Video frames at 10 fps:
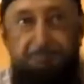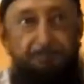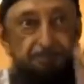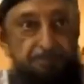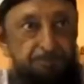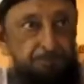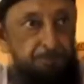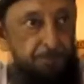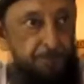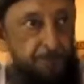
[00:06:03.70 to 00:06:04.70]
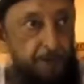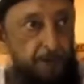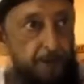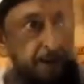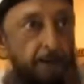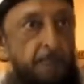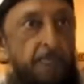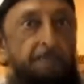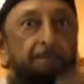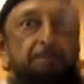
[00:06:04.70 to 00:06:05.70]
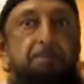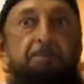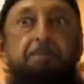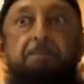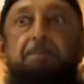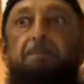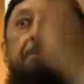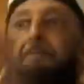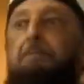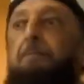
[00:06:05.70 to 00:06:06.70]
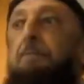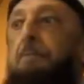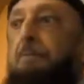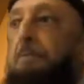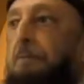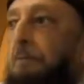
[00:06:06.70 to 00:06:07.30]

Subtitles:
No one is speaking in this clip.